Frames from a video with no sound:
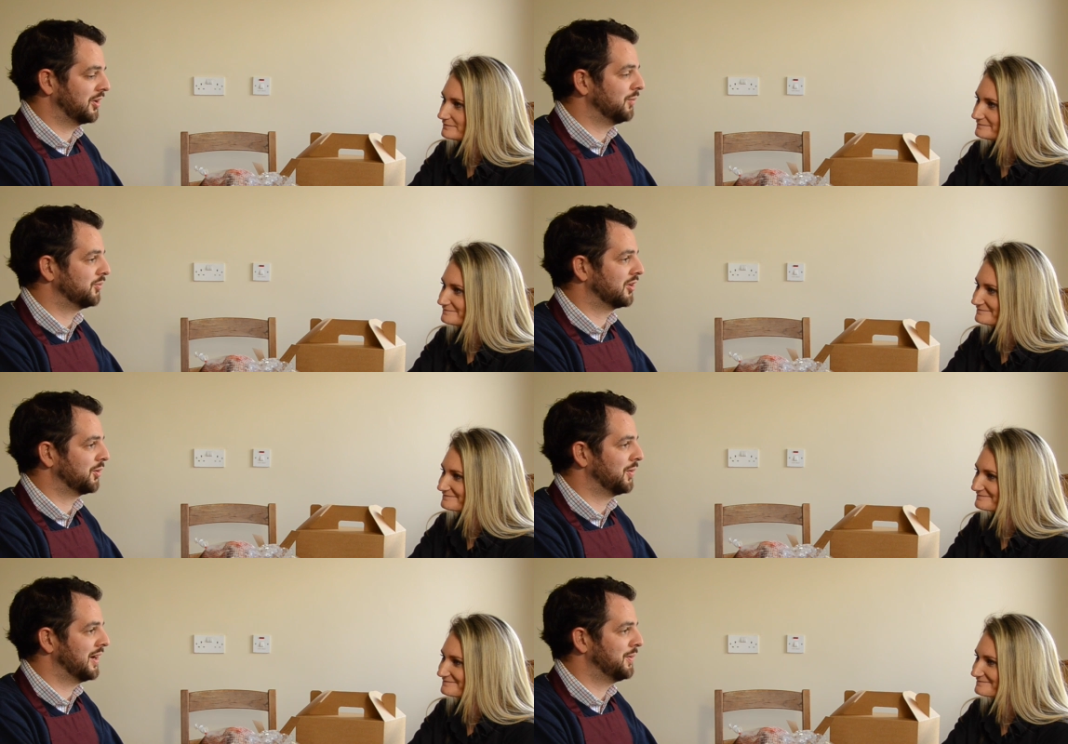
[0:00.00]
Speaker 1: comes our
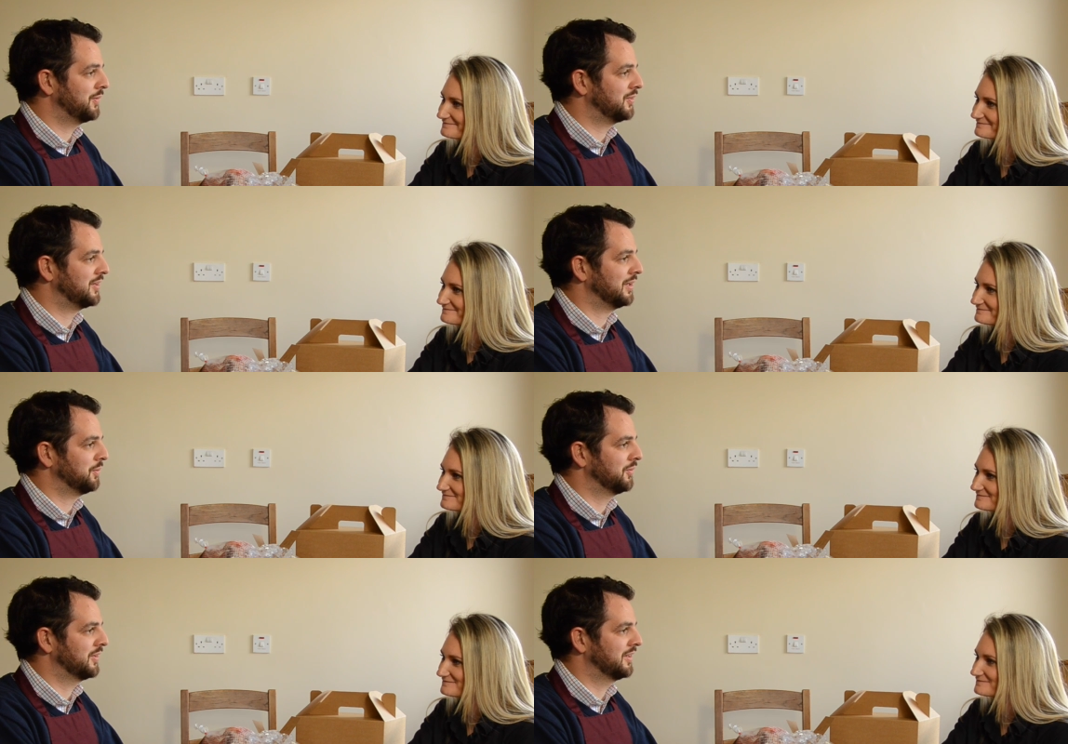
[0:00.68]
way we have to deal with
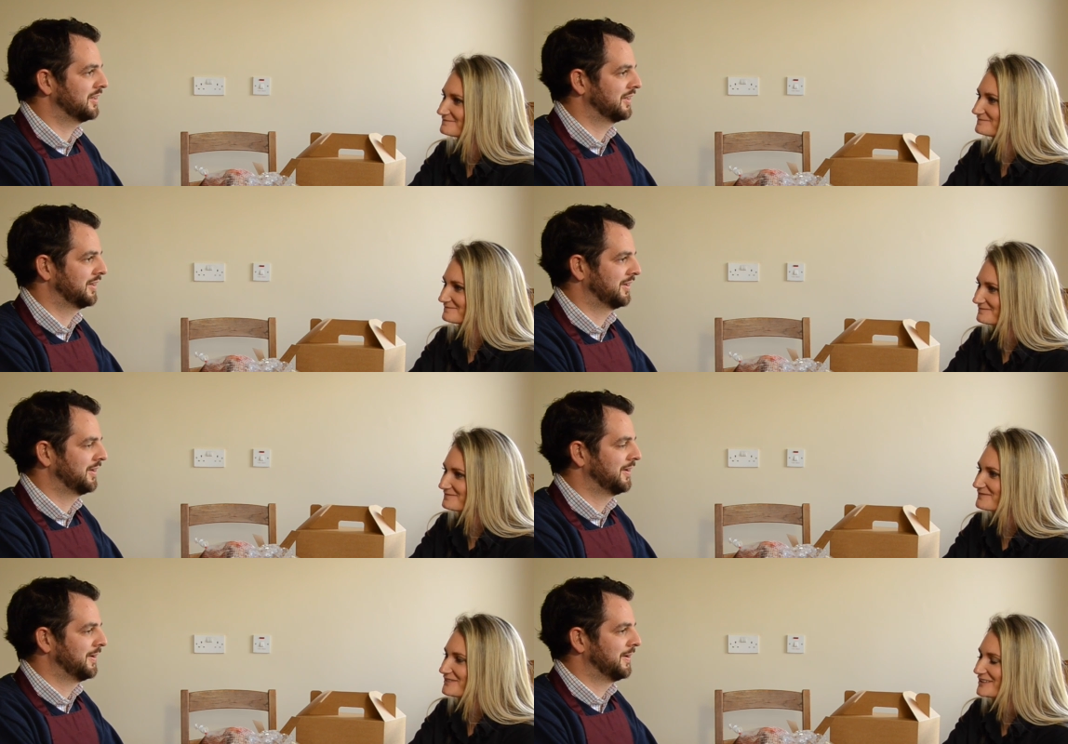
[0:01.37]
it. Mm-hmm.
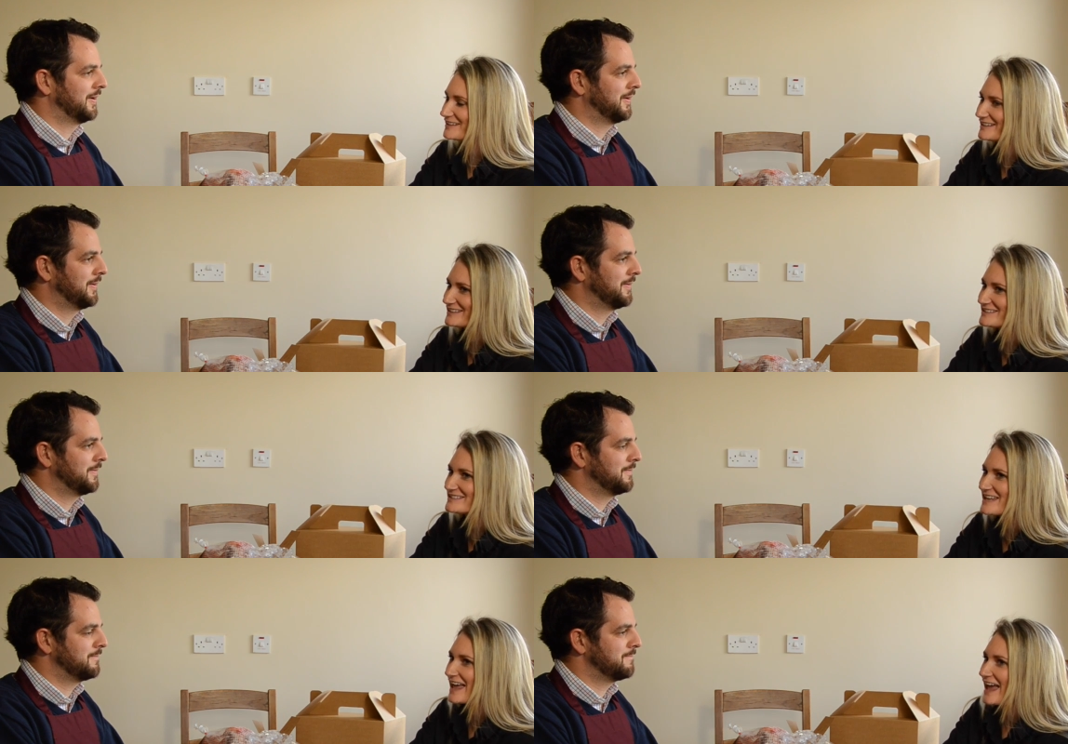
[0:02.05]
Speaker 2: Very good.
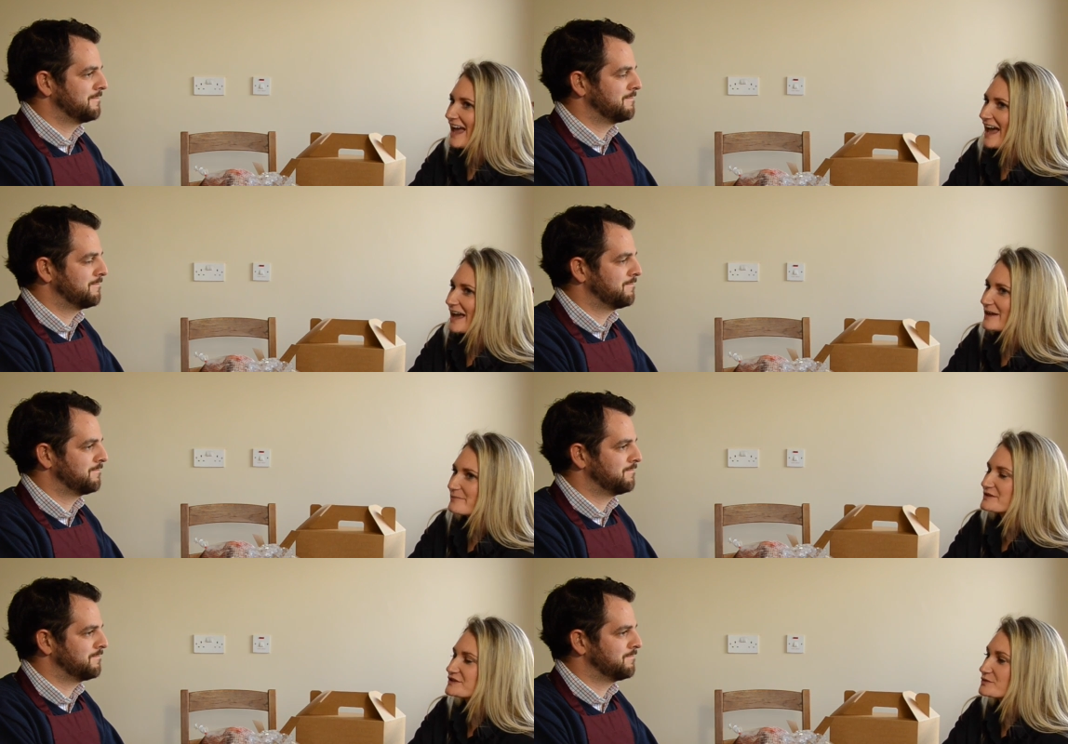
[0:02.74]
Um,
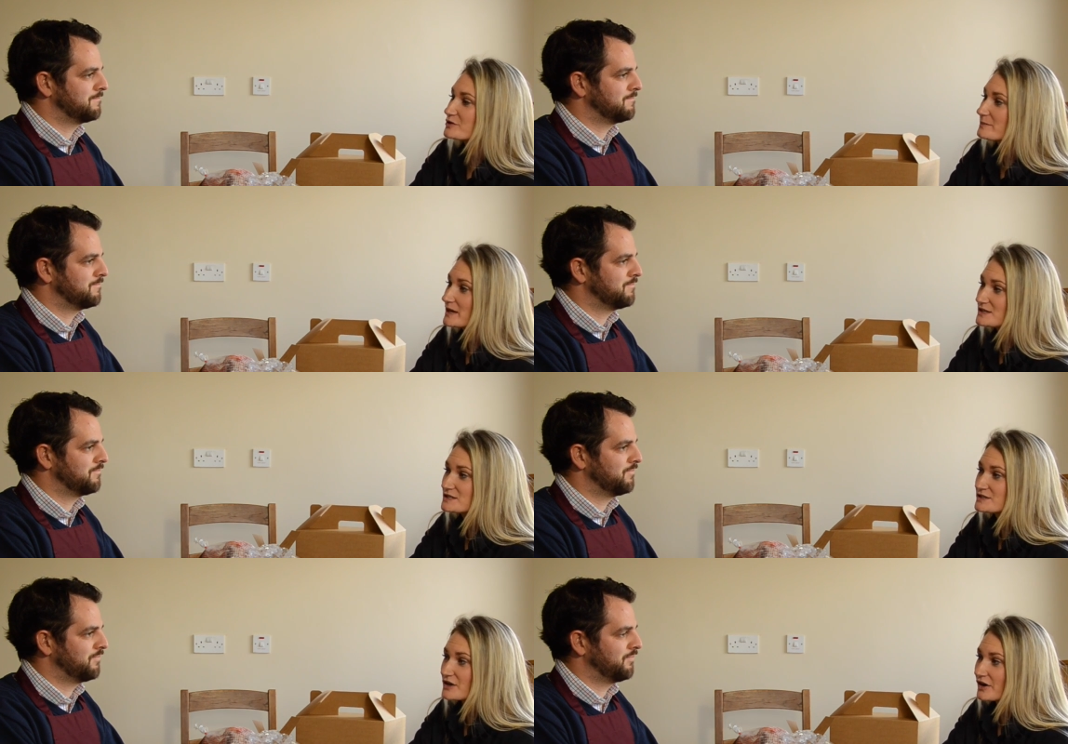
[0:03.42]
so you mentioned
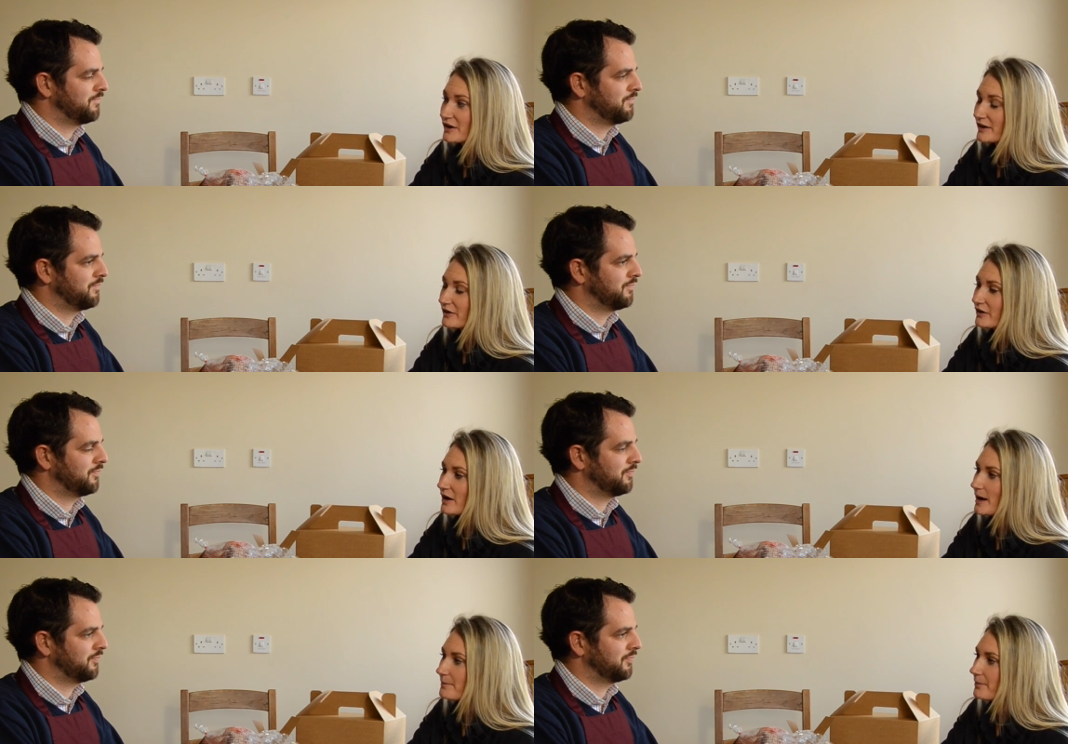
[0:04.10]
earlier
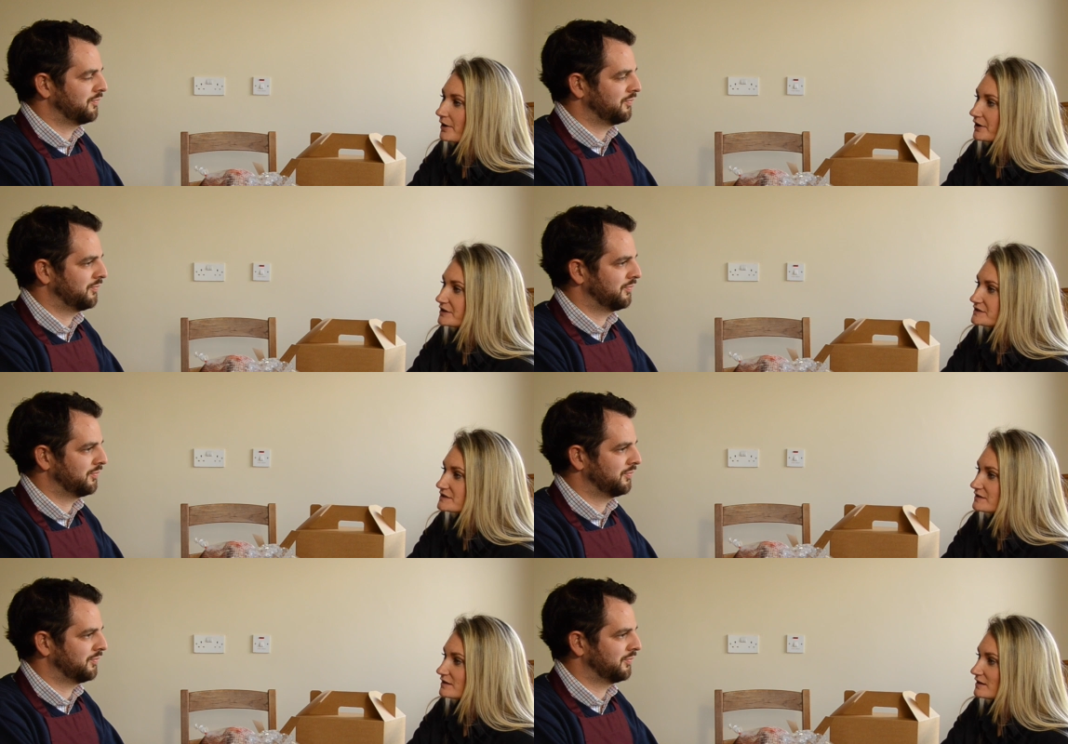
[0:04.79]
about
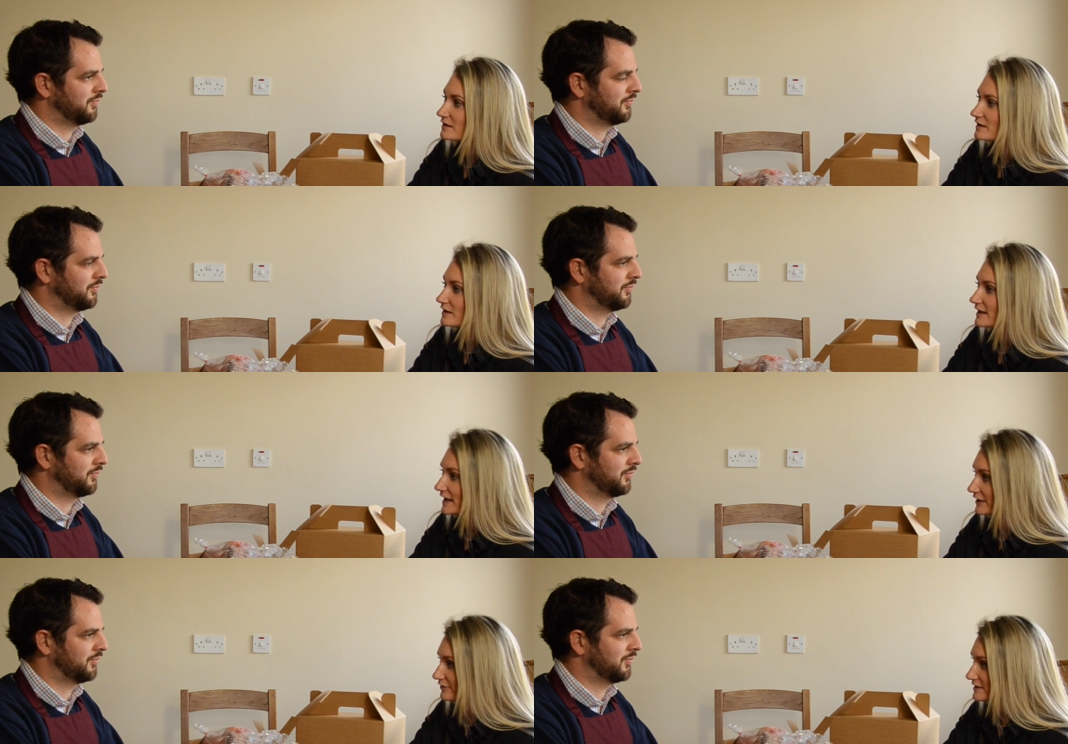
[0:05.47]
the
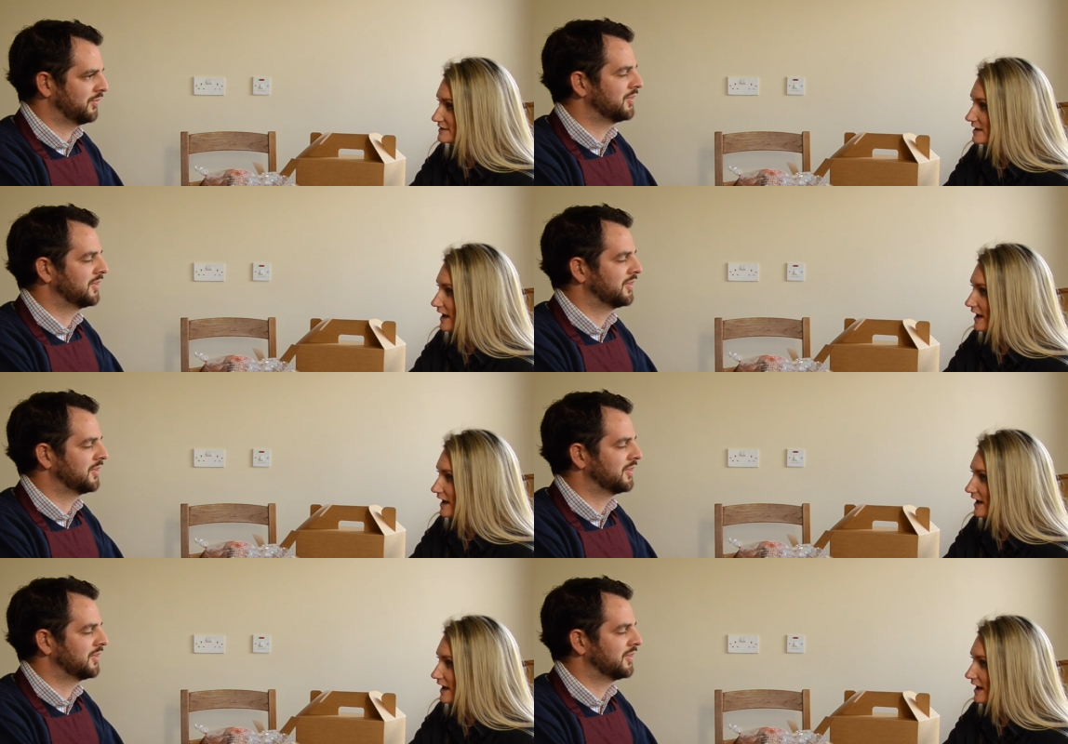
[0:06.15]
catering